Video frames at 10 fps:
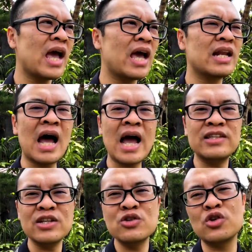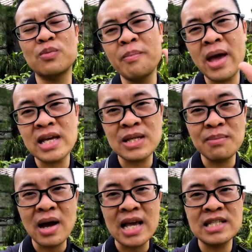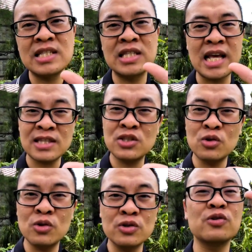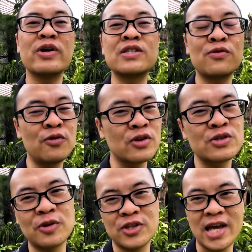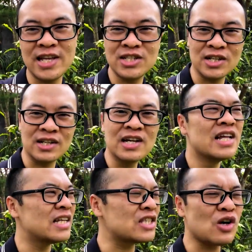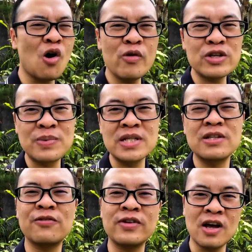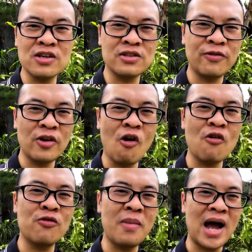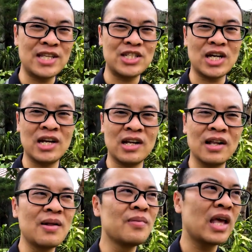and I think you should maximize that tool to its fullest potential. That's always been the philosophy of my channel.